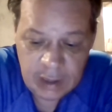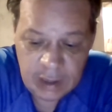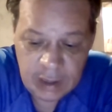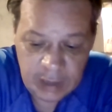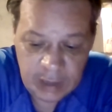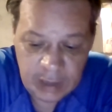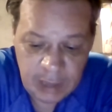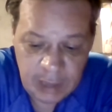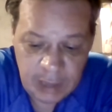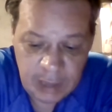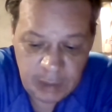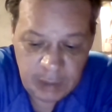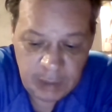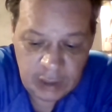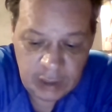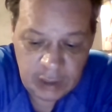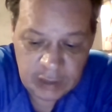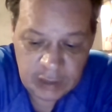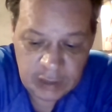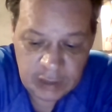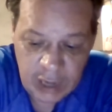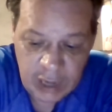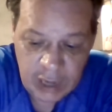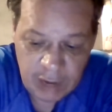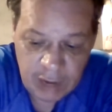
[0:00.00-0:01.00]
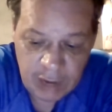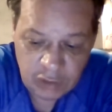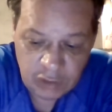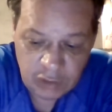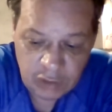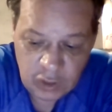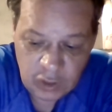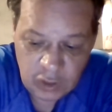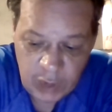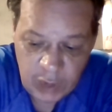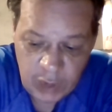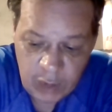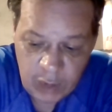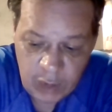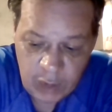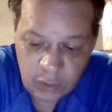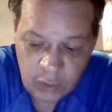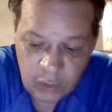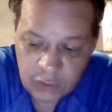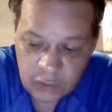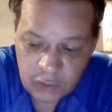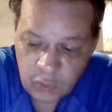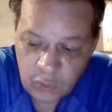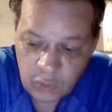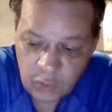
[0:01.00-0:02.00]
That means after two
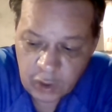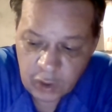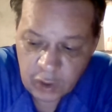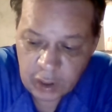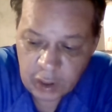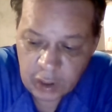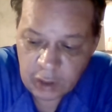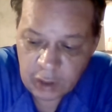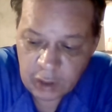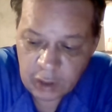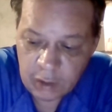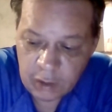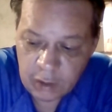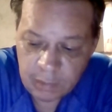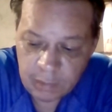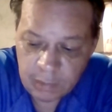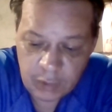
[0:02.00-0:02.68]
hours of working